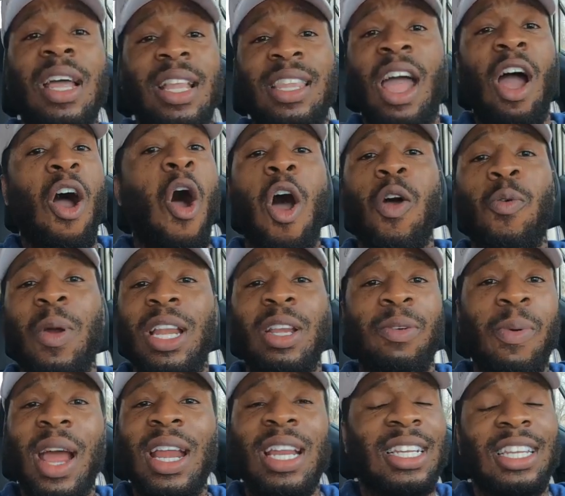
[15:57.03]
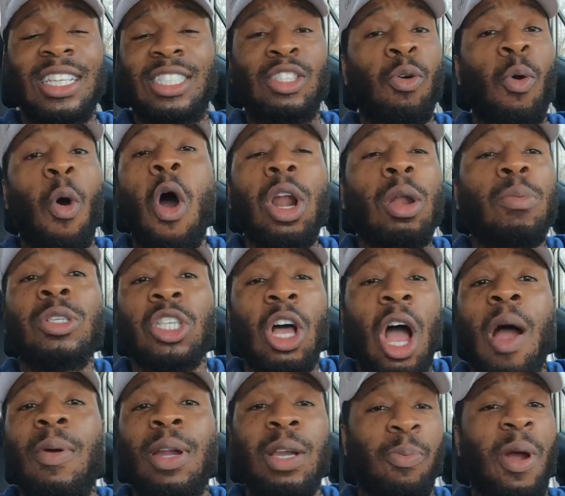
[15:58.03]
They're already ready. The, order was
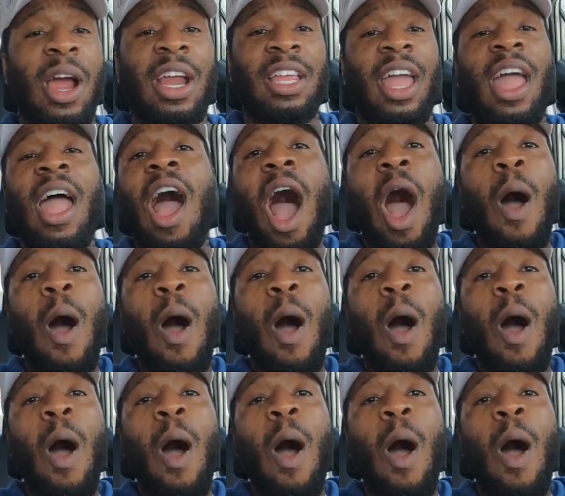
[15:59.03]
already ready.